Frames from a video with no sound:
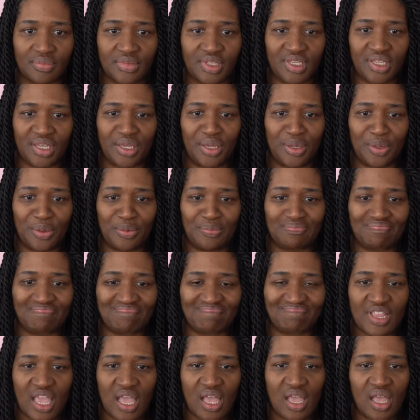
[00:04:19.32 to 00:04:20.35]
Cute.
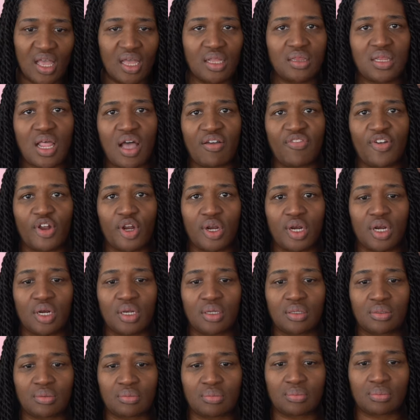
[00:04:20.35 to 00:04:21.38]
Love
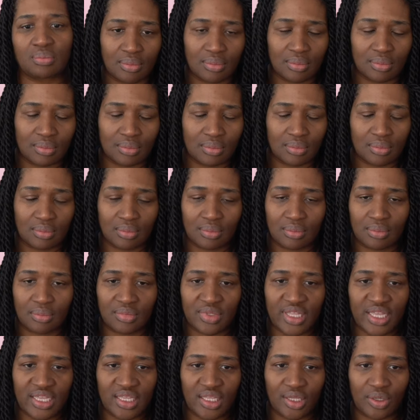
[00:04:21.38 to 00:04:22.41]
her.
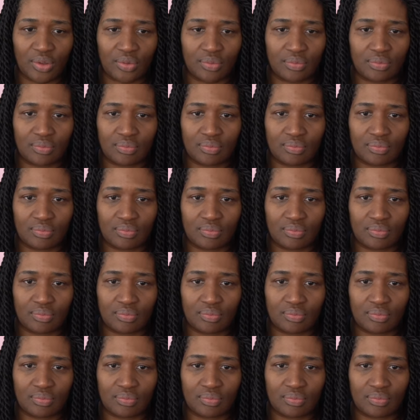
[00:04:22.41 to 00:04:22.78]
Thank you.